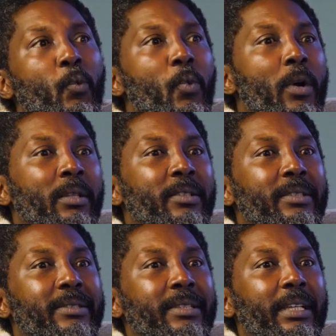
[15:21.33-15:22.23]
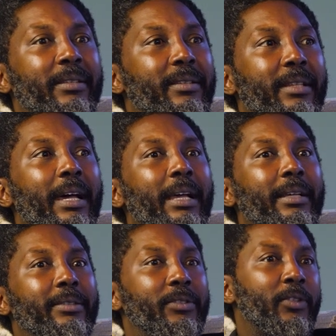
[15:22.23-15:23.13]
What is it that
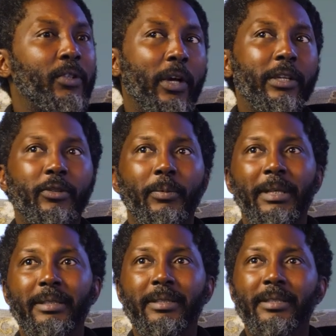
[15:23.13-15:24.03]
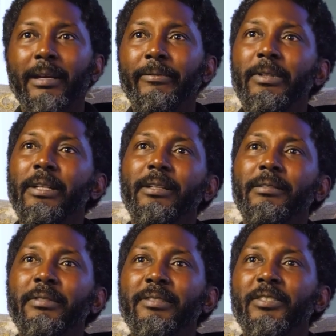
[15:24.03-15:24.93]
is going to be
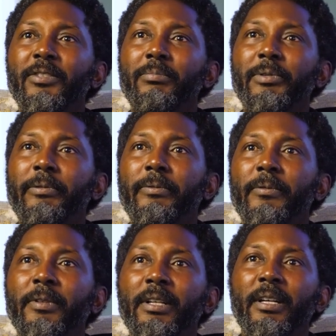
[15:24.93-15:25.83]
definitely recession proof?